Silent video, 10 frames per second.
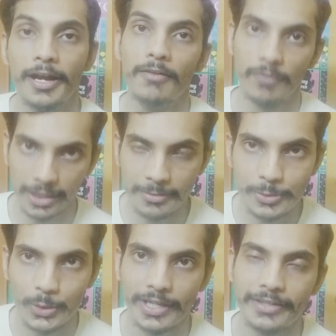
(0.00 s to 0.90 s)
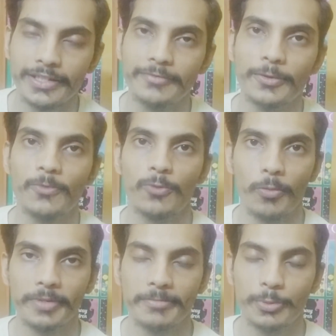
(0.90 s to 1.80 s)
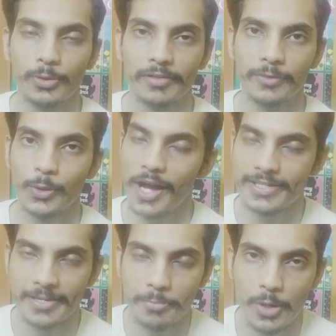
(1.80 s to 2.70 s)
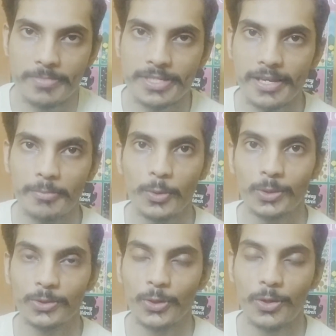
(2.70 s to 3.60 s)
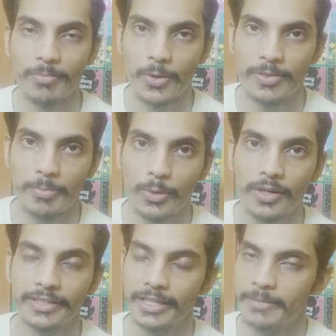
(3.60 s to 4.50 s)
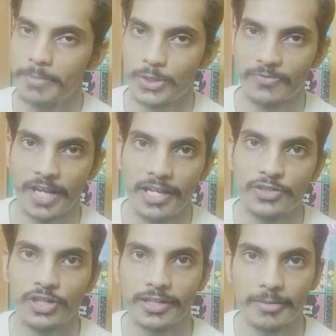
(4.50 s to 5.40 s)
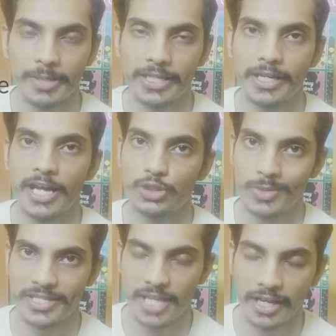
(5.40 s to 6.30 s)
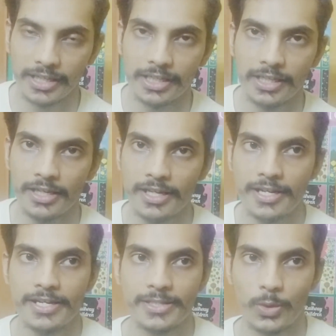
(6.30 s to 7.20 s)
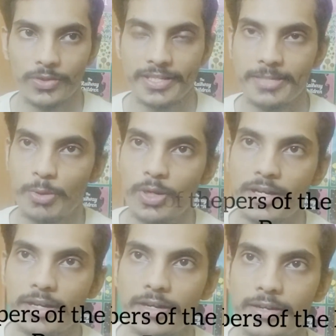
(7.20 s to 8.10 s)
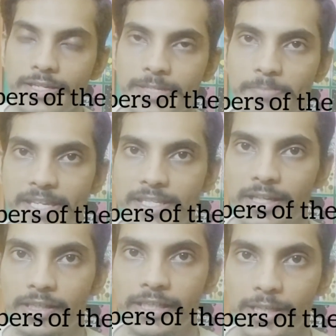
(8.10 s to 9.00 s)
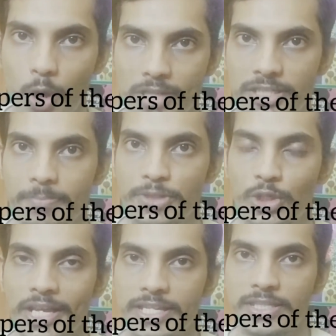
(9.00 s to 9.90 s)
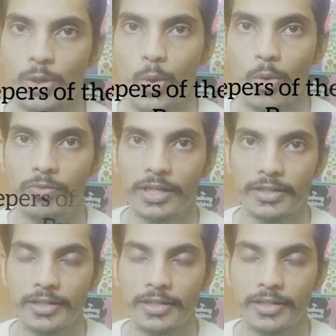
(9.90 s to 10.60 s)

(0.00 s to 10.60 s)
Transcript: Welcome to another review of 4 Minute Book Review. As I promised, I'm going to talk about the book The Keepers of Kaalachakra by Ashwin Sanghi. So this book is basically conceptualized over